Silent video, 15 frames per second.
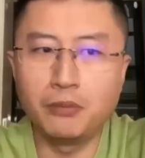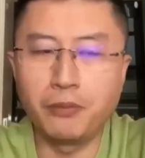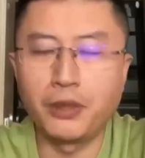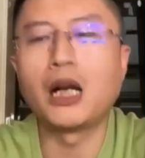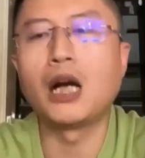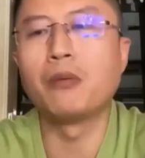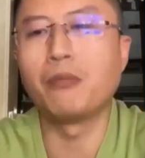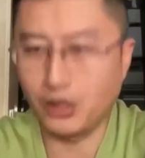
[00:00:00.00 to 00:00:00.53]

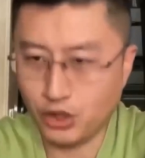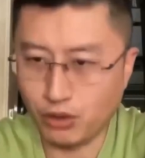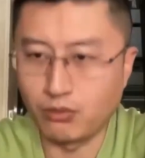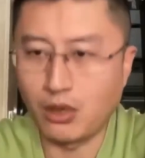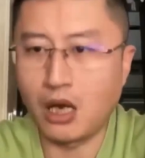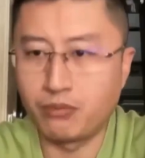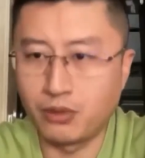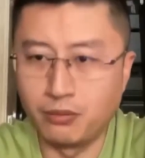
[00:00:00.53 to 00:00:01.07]
become
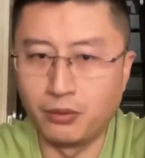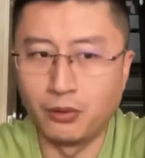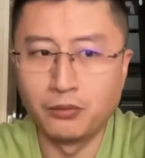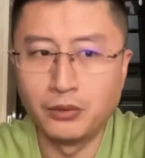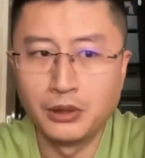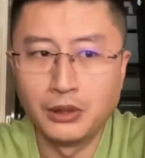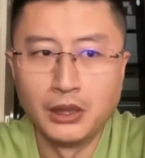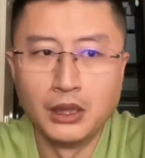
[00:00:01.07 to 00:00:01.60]
interoperable.
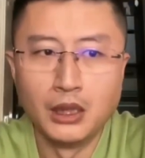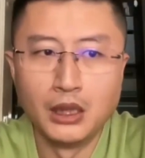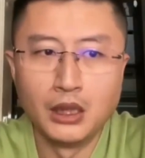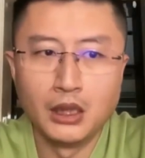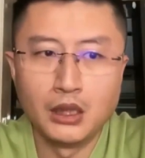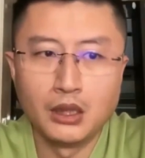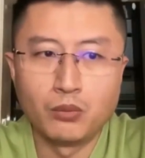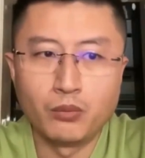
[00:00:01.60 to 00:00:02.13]

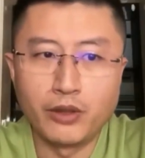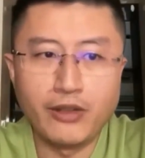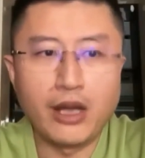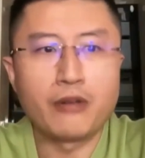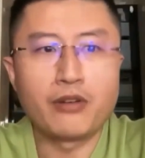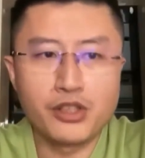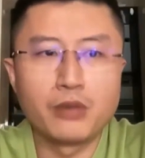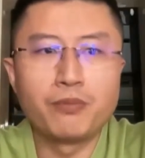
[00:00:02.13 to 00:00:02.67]
With
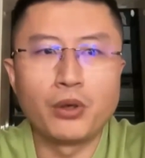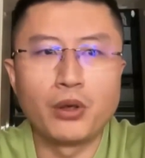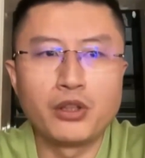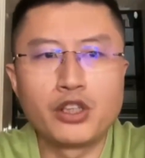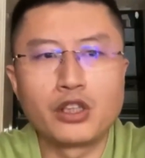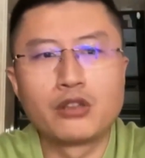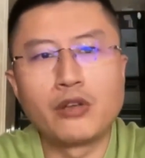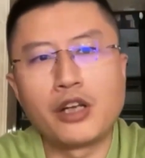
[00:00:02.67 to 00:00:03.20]
very simple
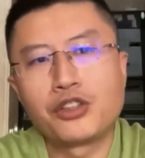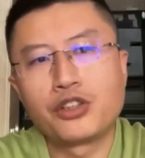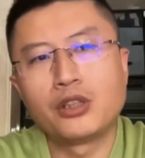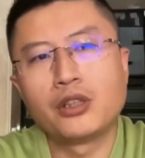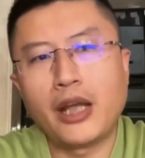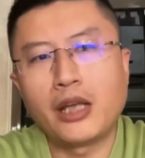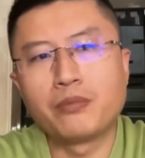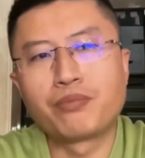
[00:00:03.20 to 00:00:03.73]

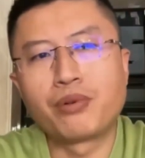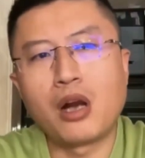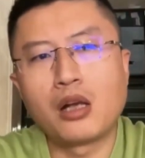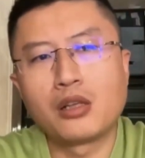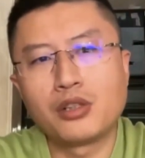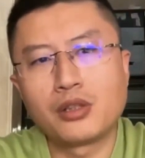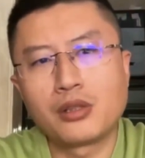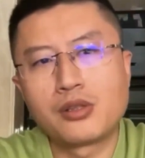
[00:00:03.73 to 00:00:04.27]
integration, any
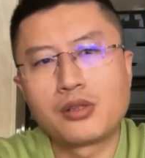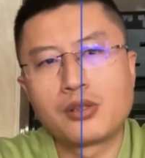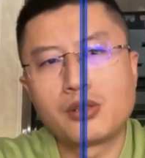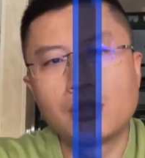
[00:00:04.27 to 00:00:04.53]
projects